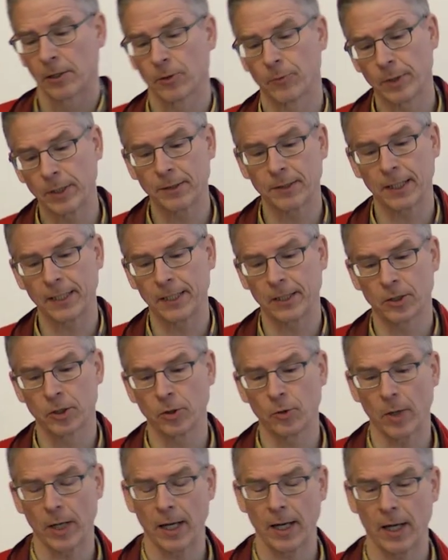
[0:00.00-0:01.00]
So we studied
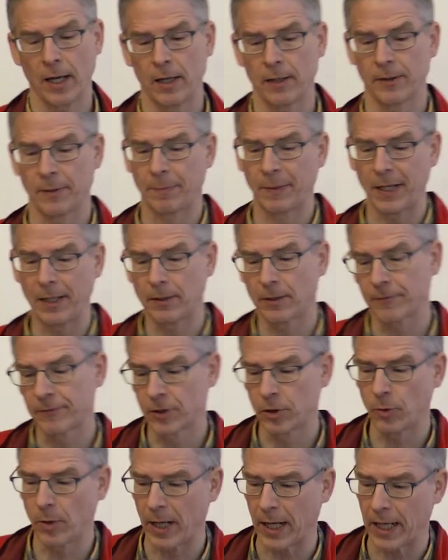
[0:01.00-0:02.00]
two, uh, the brains of
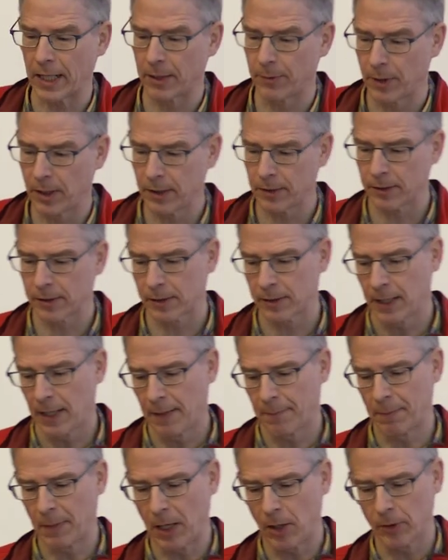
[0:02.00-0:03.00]
two animals,
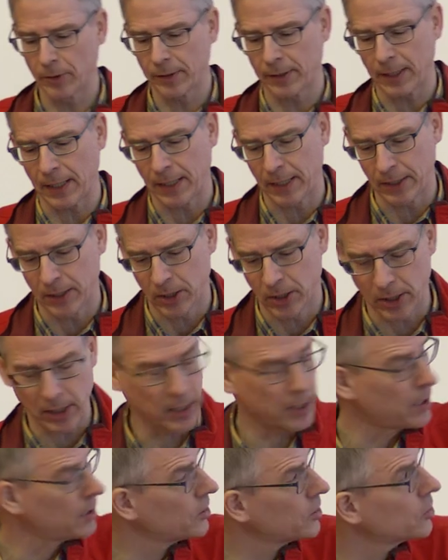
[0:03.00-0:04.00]
mouse and
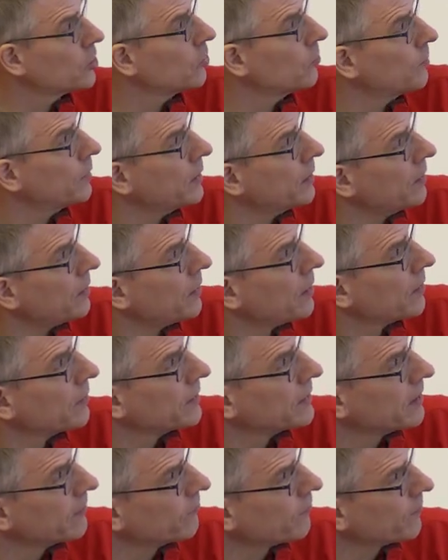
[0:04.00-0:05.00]
uh, human.
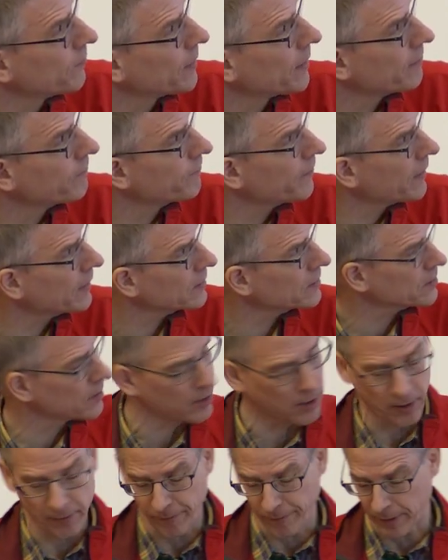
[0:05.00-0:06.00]
They differ by a factor
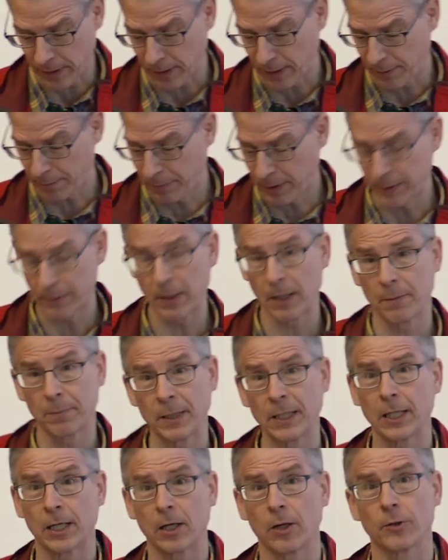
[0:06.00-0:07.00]
of uh, uh,
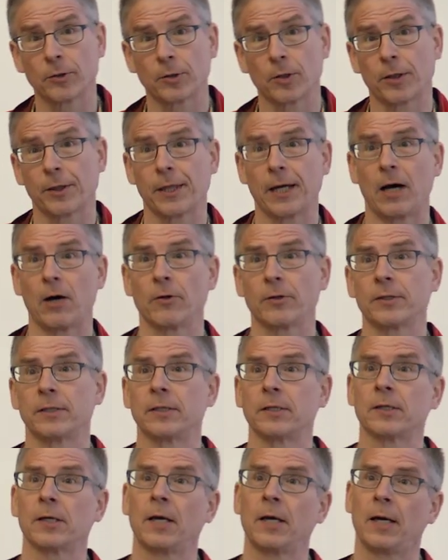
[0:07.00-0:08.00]
pretty close to
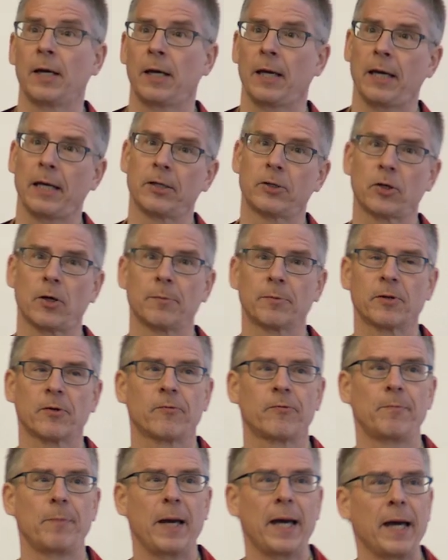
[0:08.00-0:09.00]
1,000 in terms
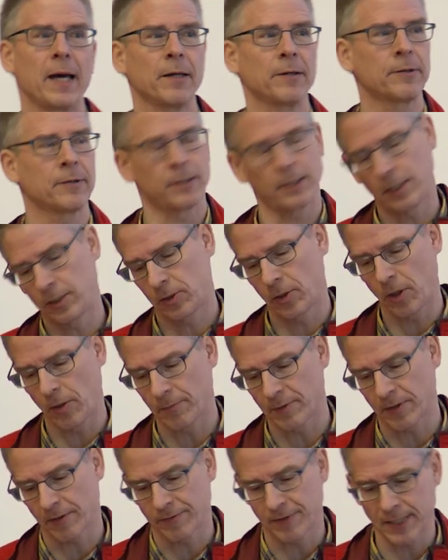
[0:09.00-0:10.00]
of mass, in
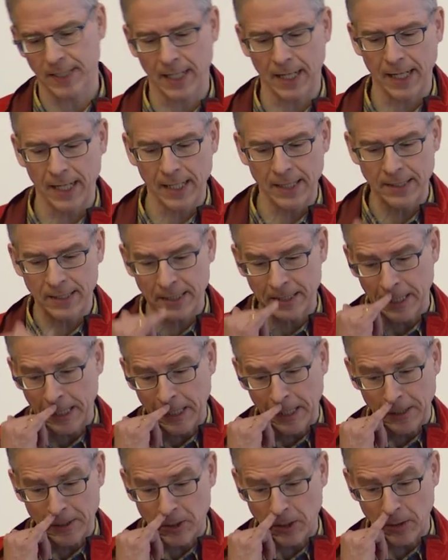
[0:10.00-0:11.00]
terms of size,
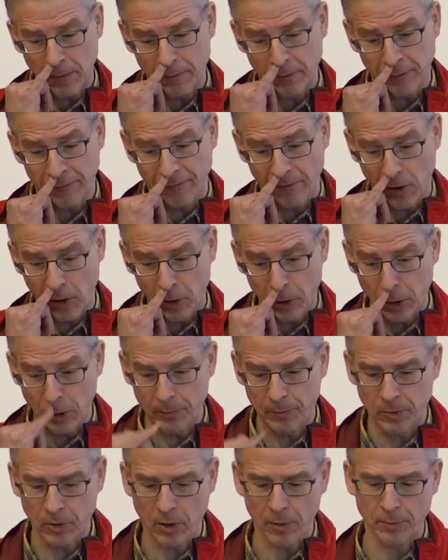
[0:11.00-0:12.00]
in terms of
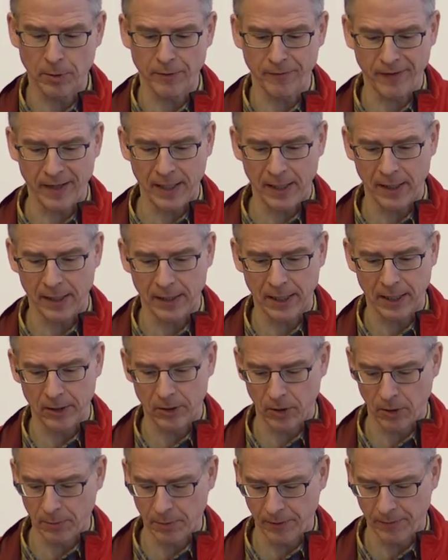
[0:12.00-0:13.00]
volume, in terms of area,
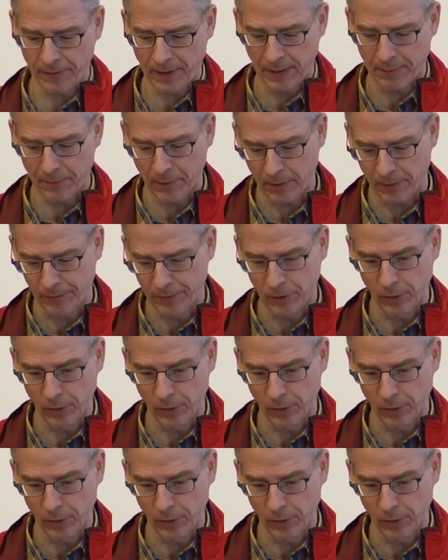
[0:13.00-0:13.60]
in terms of number of